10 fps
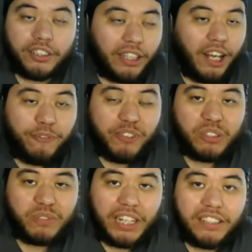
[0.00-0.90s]
The
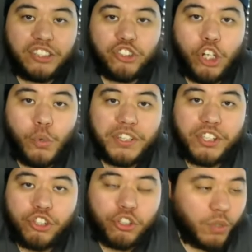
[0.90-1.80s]
offensive line doesn't know what
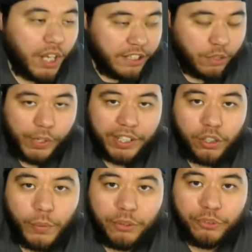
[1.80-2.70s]
to do. They're running
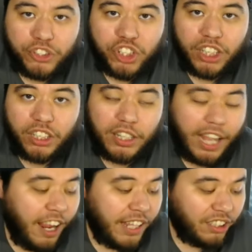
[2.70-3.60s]
around with a chicken at
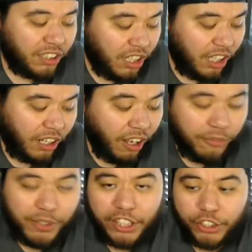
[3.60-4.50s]
the head. They're cut
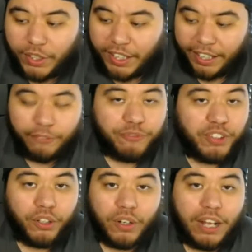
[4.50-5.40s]
off. You can't
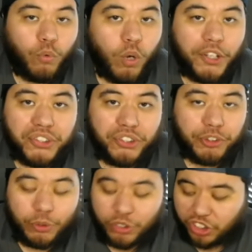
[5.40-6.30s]
figure out what to
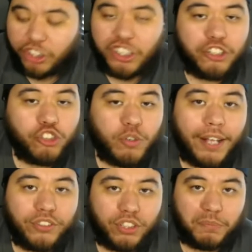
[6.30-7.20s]
do. CJ
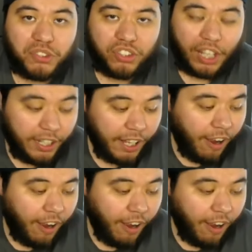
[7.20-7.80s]
Stroud's upset.